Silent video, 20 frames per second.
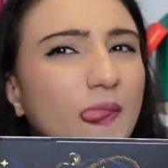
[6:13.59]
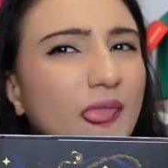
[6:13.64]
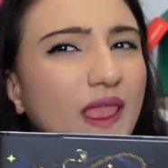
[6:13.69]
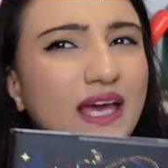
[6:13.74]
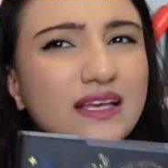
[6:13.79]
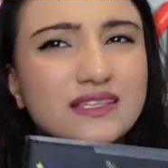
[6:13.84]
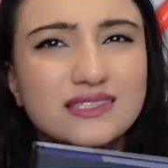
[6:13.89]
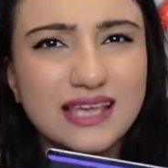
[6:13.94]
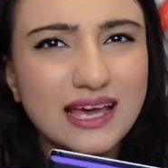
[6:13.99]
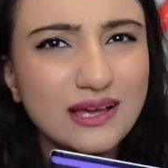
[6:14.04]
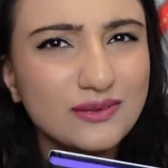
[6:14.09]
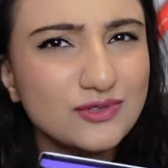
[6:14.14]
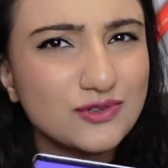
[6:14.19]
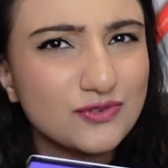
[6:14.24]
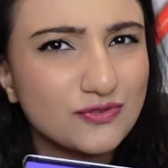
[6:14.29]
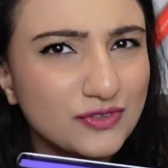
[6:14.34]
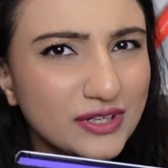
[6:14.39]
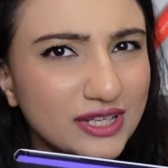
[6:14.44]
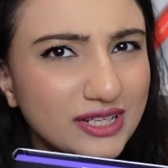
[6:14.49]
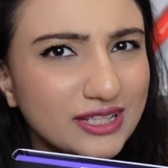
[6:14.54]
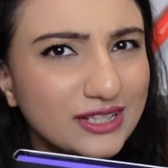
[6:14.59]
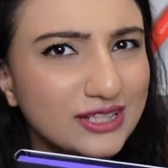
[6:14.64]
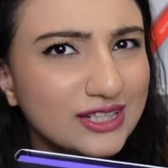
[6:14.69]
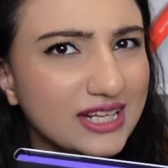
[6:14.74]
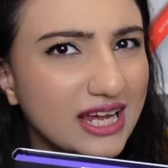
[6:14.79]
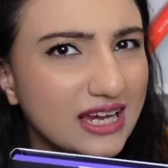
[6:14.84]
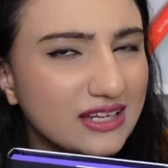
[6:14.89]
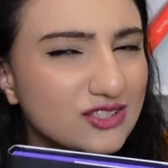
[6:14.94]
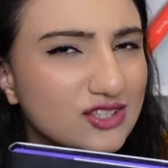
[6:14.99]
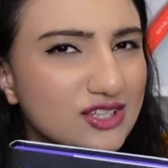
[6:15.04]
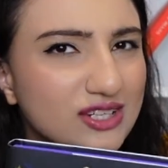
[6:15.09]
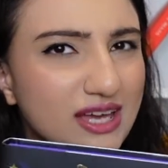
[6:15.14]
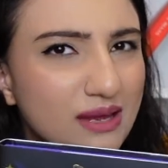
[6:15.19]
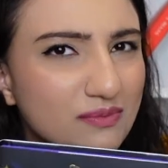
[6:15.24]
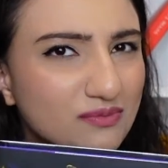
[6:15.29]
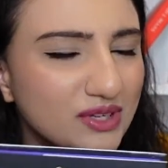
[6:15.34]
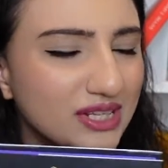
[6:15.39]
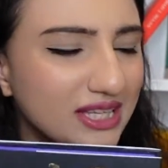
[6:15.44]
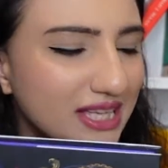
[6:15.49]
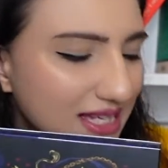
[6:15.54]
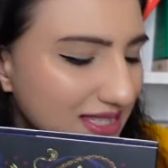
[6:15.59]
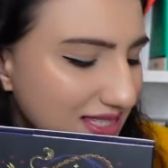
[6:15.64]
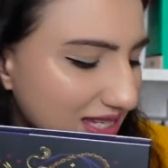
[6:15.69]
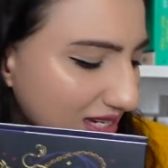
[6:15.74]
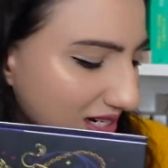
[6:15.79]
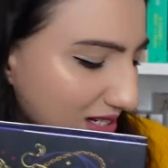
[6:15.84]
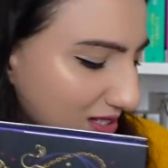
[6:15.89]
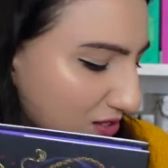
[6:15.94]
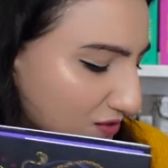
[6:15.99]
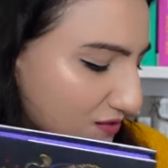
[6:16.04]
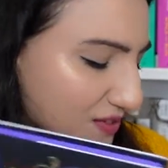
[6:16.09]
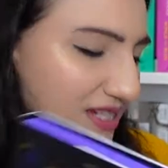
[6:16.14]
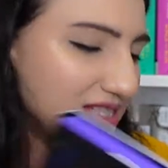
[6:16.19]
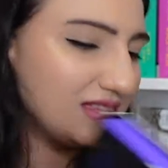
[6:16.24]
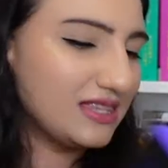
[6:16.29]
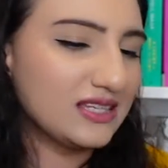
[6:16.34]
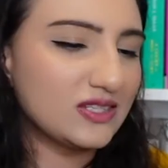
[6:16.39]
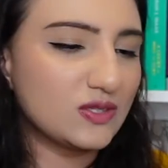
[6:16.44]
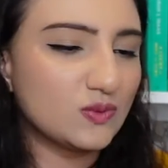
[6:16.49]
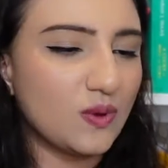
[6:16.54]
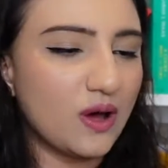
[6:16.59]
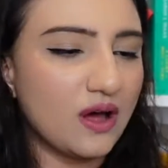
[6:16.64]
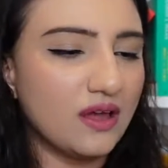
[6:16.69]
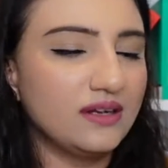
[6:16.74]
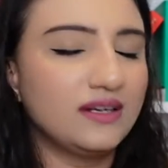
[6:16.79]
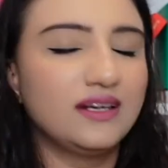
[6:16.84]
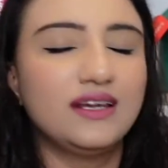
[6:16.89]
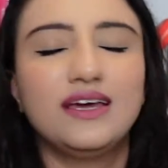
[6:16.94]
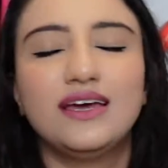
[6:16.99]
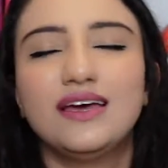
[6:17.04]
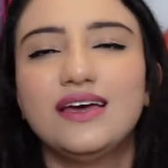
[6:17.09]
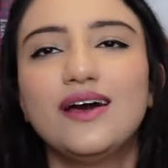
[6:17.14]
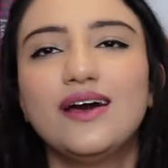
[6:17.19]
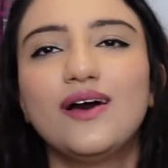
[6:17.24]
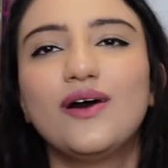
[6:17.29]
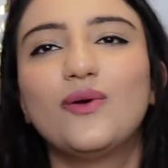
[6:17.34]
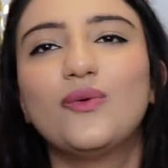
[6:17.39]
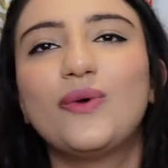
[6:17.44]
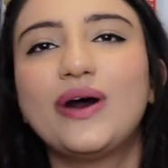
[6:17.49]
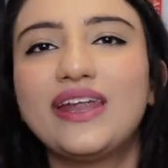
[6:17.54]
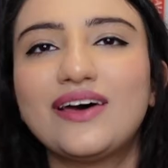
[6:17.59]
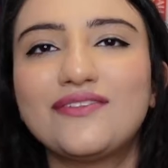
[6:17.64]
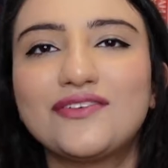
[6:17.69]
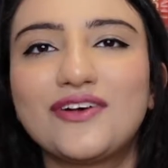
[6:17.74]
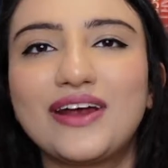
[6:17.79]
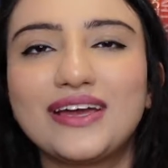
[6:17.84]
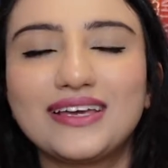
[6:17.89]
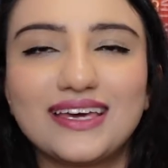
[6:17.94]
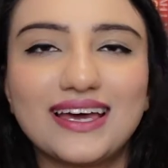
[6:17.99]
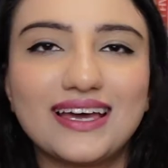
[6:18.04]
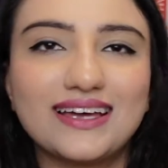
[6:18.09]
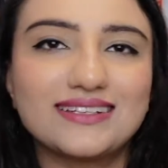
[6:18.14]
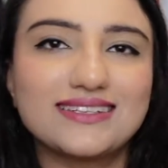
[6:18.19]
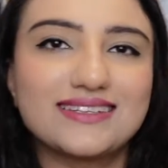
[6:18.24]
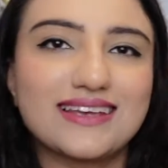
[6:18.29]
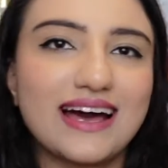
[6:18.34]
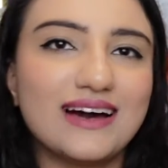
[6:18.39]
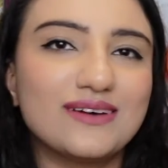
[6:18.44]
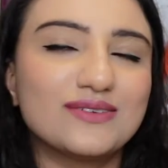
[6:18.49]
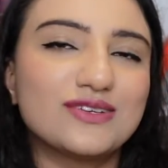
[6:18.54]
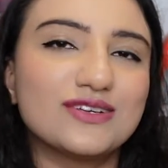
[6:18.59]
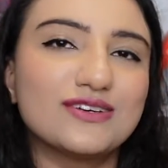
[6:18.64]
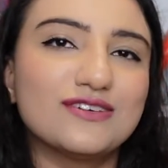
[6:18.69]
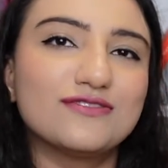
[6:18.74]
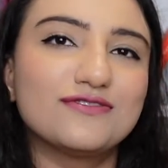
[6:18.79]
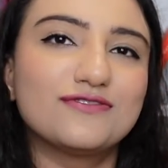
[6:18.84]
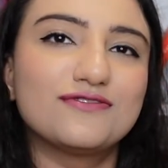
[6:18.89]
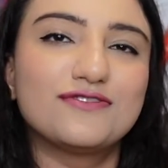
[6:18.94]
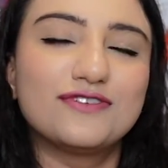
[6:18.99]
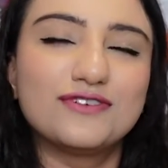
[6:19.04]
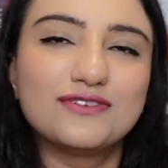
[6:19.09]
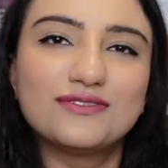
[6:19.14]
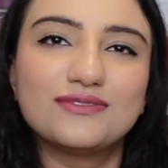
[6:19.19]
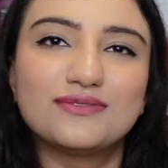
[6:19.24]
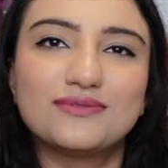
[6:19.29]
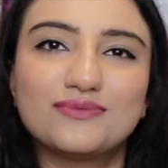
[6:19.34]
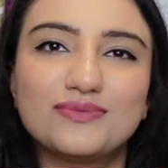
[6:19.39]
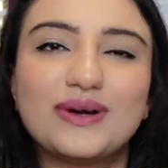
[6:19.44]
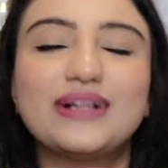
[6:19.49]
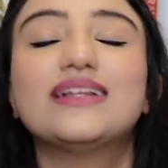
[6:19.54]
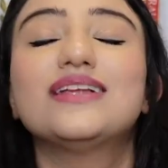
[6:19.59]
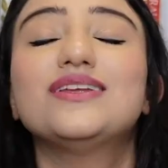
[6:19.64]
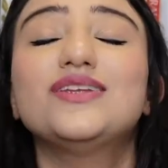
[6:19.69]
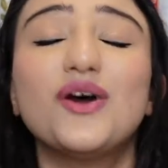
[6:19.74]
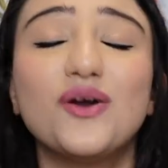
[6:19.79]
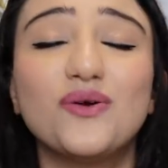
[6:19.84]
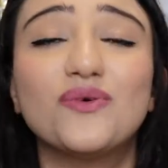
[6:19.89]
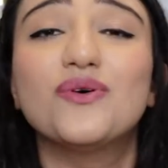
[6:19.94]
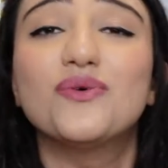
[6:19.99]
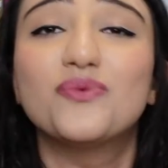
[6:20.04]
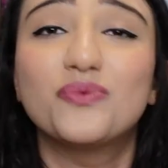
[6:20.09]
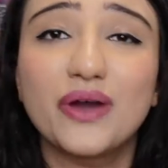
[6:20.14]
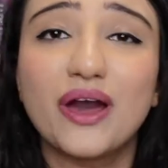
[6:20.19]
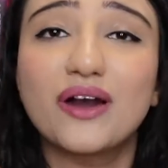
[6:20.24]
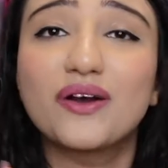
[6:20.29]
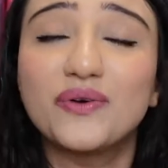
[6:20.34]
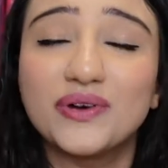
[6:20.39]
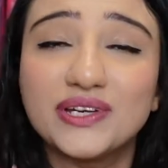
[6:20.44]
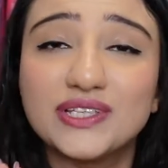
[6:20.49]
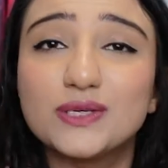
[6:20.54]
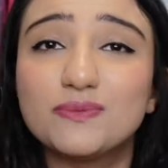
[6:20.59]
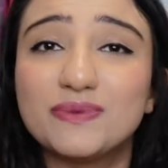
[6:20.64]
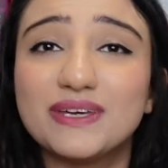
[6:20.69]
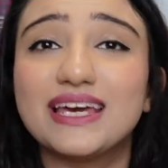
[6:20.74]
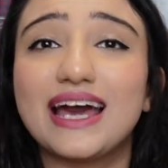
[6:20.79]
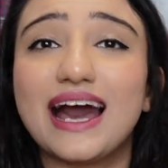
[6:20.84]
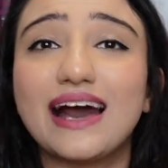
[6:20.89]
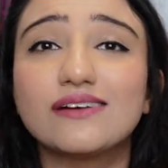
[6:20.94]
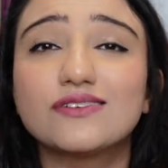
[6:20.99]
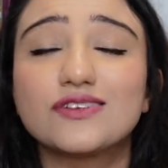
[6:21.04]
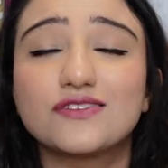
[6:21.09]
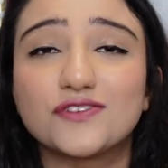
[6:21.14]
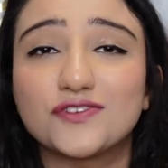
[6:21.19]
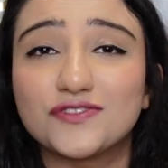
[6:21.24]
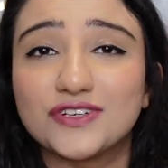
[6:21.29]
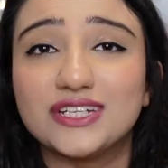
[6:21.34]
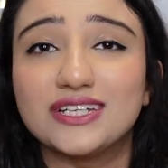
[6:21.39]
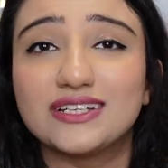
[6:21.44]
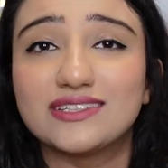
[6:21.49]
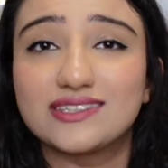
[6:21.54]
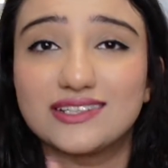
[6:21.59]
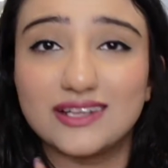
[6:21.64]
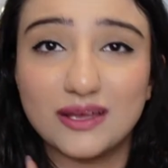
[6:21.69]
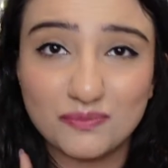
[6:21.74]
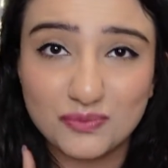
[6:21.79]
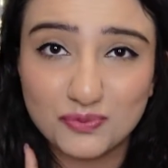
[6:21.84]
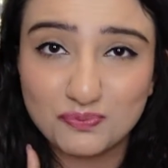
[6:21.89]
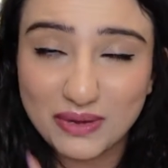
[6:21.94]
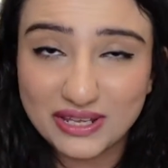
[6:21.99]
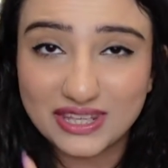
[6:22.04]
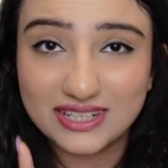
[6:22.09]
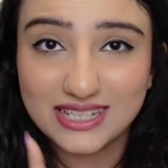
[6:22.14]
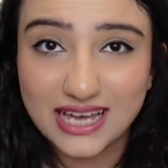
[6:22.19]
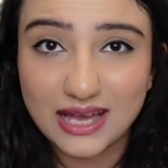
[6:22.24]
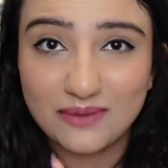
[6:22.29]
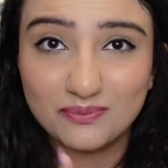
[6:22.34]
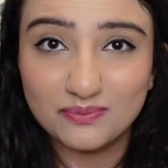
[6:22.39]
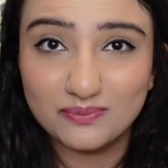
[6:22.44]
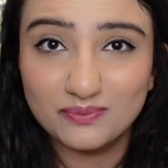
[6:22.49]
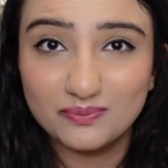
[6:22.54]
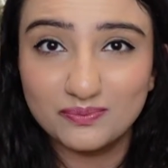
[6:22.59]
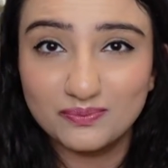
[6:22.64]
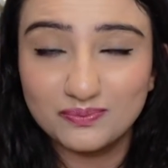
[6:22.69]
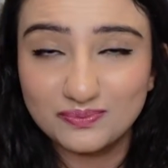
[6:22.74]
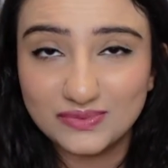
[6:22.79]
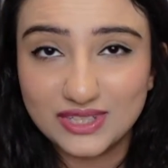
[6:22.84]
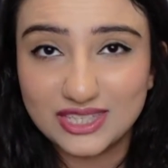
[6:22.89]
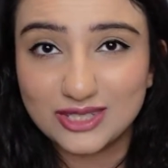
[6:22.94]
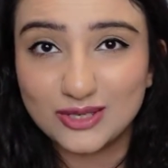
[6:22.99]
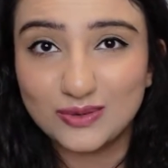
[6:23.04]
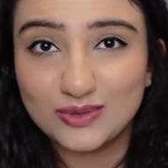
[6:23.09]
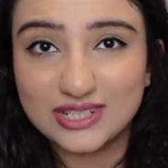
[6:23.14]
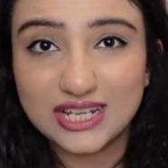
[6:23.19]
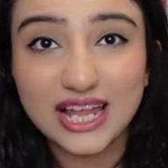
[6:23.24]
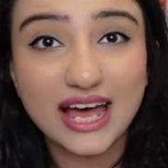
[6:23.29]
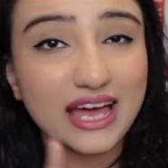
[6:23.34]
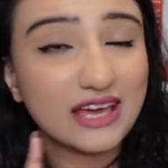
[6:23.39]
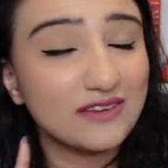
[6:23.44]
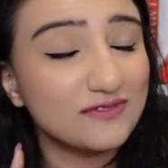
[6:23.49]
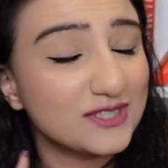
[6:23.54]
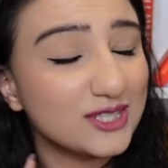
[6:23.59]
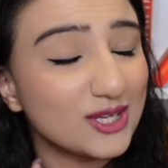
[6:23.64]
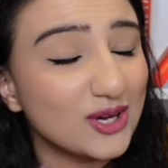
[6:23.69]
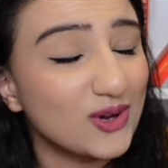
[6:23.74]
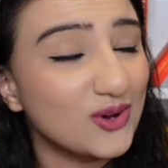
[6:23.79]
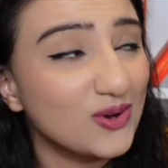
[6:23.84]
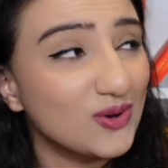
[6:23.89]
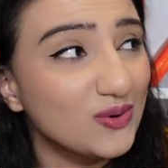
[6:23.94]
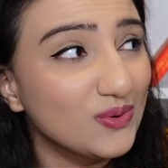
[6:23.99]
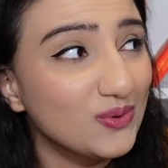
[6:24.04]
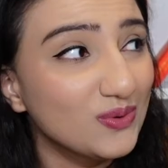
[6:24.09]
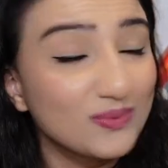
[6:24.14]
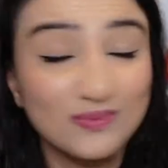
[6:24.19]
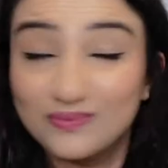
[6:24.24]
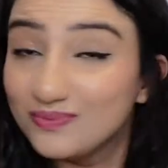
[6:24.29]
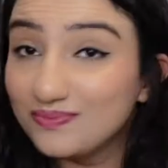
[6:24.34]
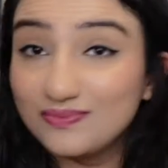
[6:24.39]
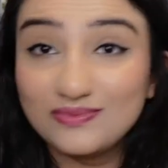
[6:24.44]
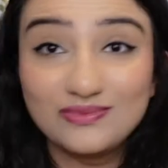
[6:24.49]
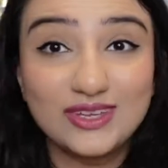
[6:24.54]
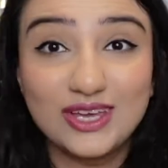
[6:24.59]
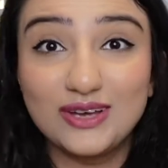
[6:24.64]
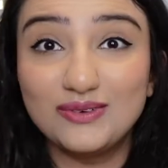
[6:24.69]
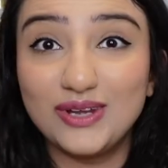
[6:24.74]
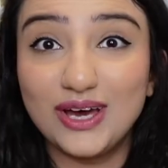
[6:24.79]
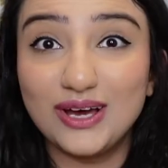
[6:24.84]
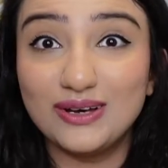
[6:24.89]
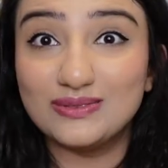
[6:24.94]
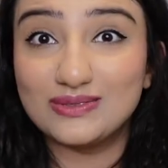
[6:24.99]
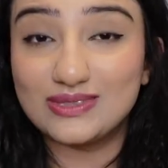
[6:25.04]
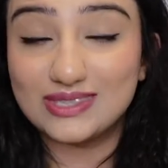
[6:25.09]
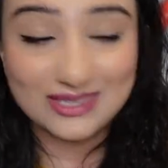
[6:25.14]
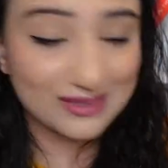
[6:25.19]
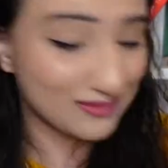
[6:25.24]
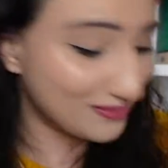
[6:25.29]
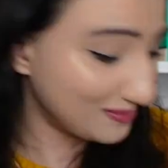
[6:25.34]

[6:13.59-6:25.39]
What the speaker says: It sounds really good, actually. I'm really excited to read this one whenever I get out of... Well, no, we are going to be out of a reading slump by the time this goes live, so who knows?